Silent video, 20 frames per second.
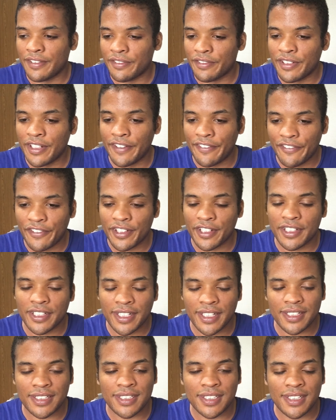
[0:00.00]
refill
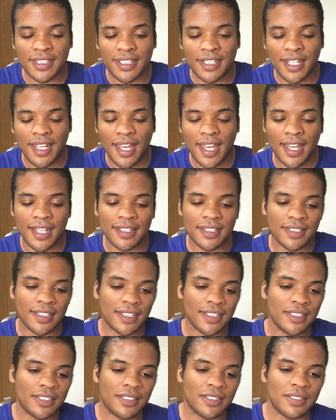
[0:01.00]
it and
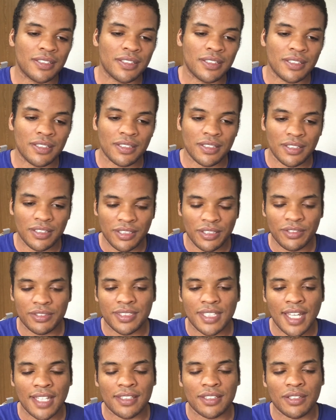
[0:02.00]
then use
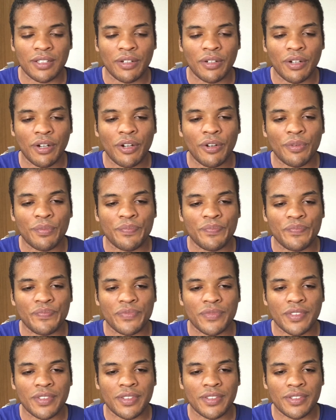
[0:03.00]
that to go home.
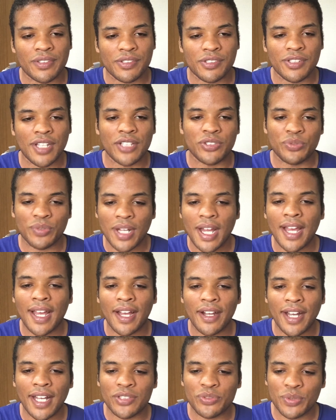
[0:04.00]
So that's
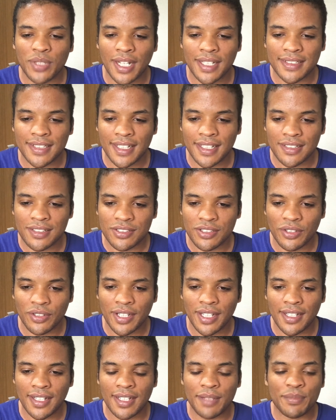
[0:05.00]
what I did. So
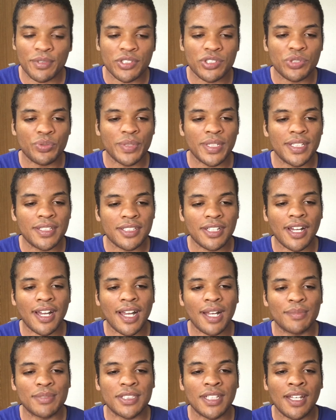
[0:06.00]
in between
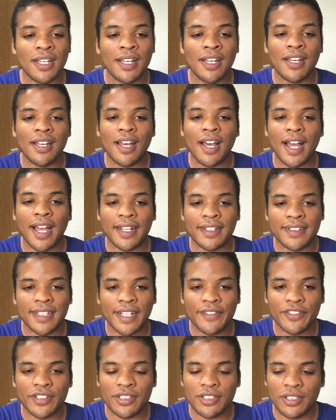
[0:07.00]
times, I
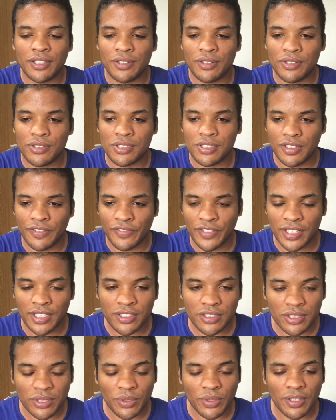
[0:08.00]
never use
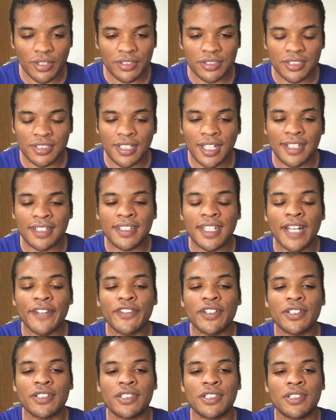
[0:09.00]
convenience stores, and I
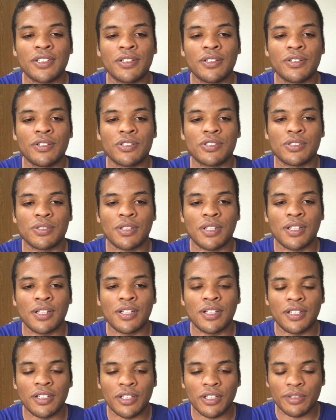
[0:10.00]
never use
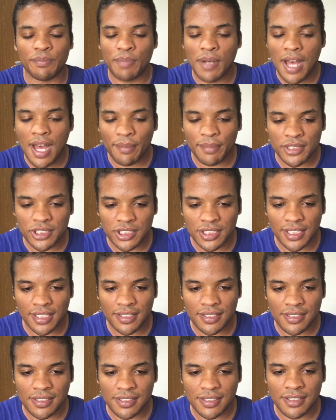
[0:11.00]
pop
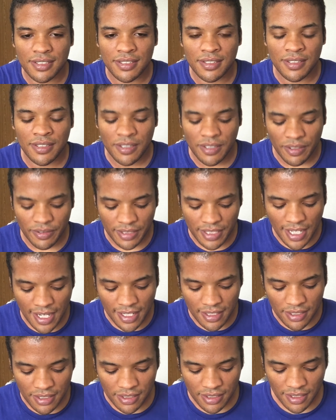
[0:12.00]
machines.
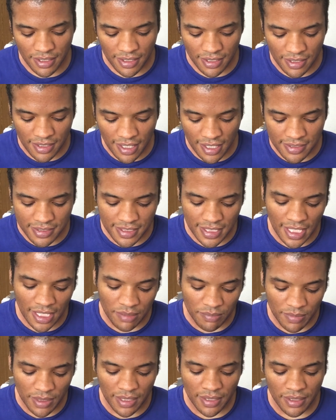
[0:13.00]
Okay, and that
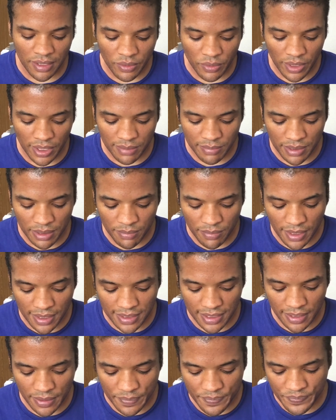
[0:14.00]
saved me quite a bit of
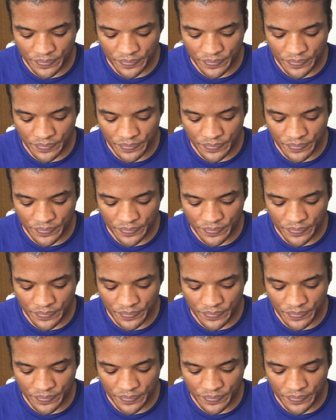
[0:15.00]
money.